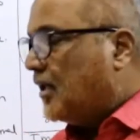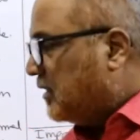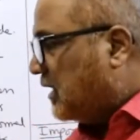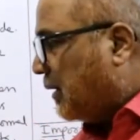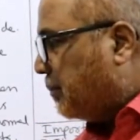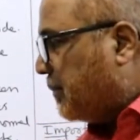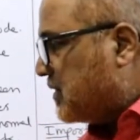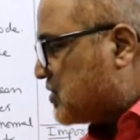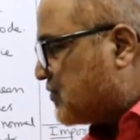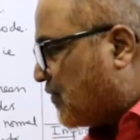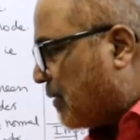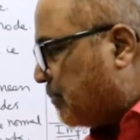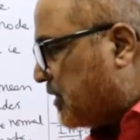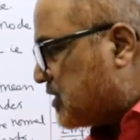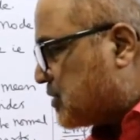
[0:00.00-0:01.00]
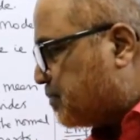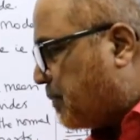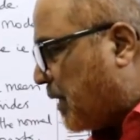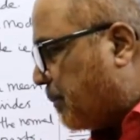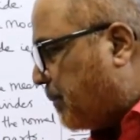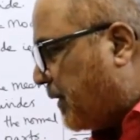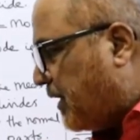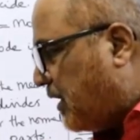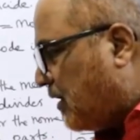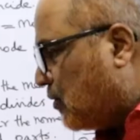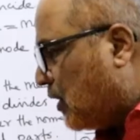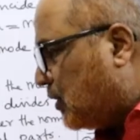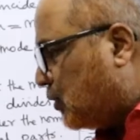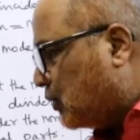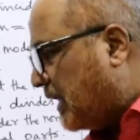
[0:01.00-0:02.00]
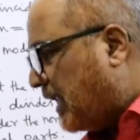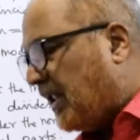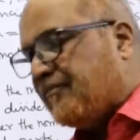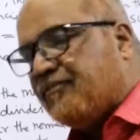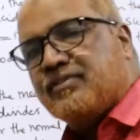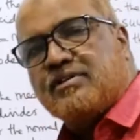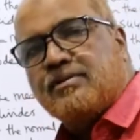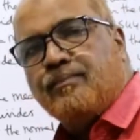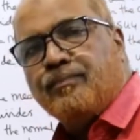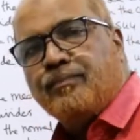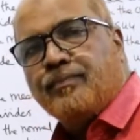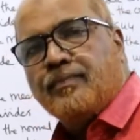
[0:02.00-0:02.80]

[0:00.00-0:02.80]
That means from this perpendicular to the left,